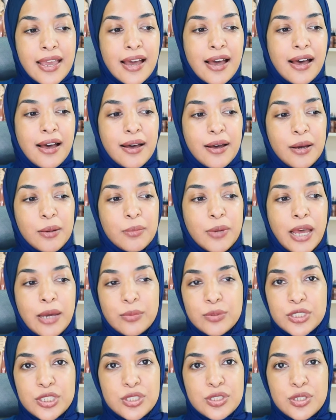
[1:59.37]
I
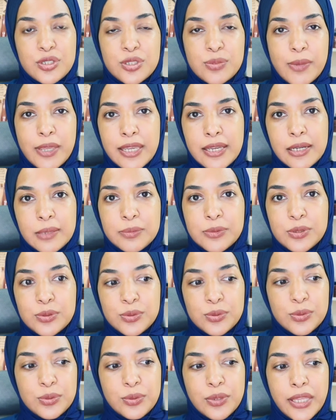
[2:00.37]
would just use makeup
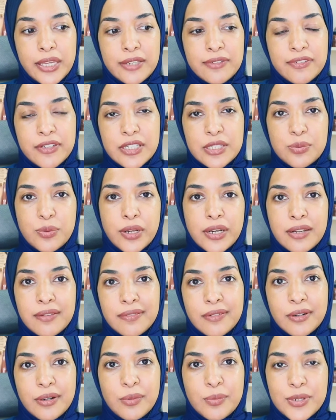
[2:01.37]
to like fix
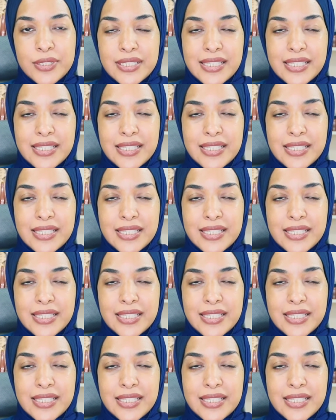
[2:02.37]
whatever was